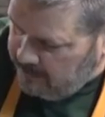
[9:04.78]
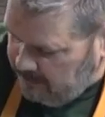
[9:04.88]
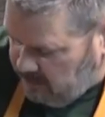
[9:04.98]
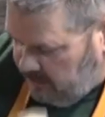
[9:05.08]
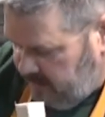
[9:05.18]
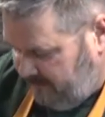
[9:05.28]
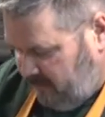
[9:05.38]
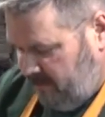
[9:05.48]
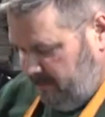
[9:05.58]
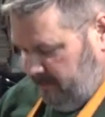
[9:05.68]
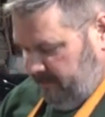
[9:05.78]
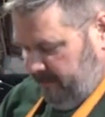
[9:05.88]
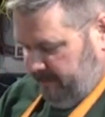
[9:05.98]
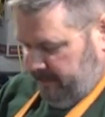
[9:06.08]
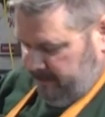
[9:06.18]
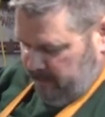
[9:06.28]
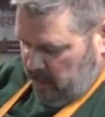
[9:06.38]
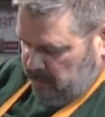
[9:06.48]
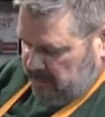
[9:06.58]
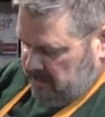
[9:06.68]
between the front
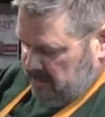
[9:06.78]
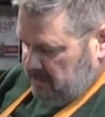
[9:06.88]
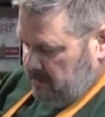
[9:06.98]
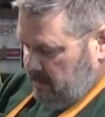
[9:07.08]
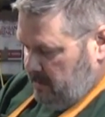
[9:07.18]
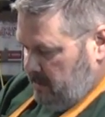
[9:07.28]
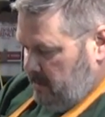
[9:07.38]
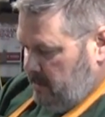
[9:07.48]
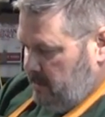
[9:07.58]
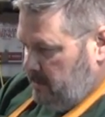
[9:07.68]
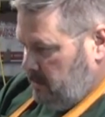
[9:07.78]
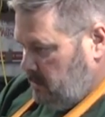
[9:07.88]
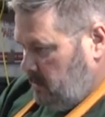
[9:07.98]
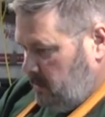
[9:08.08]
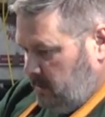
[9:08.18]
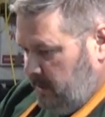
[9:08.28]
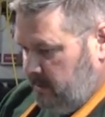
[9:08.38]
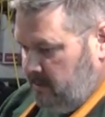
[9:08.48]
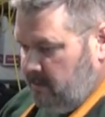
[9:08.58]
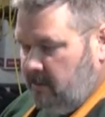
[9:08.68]
posts, just like that.
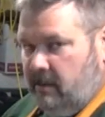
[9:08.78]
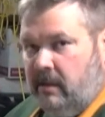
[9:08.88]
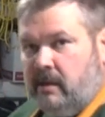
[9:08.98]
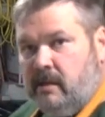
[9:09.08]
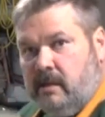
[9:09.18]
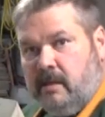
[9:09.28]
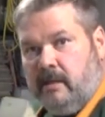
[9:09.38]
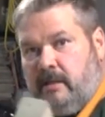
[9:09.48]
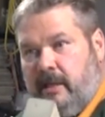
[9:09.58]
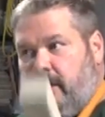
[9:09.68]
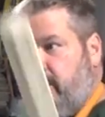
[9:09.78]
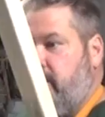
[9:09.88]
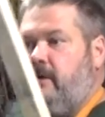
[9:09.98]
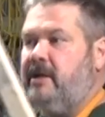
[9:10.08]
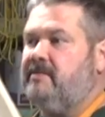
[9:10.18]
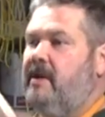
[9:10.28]
Take another cross